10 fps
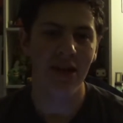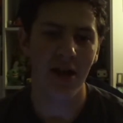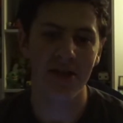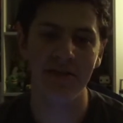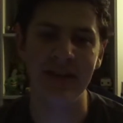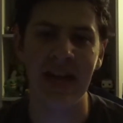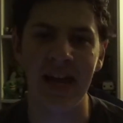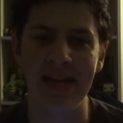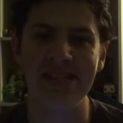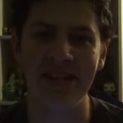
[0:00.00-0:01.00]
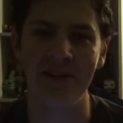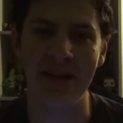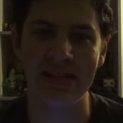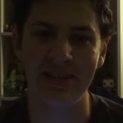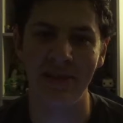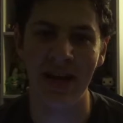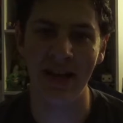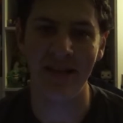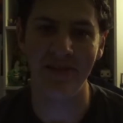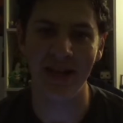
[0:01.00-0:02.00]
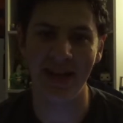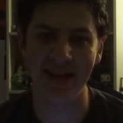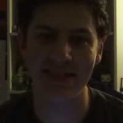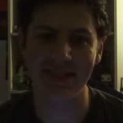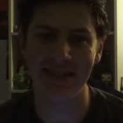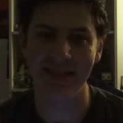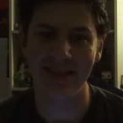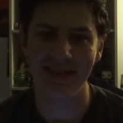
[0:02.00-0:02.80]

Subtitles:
are doing any showings of Isle of Dogs.